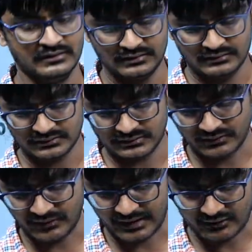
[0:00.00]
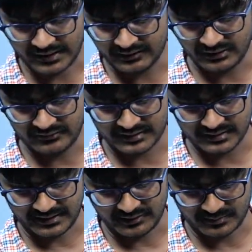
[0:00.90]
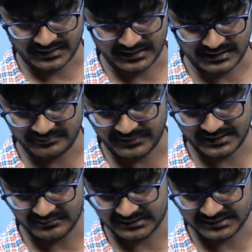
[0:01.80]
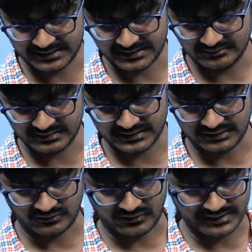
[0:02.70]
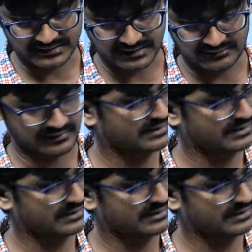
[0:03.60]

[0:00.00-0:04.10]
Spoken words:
So now I know everything. I know pretty much like everything. Now what is alpha?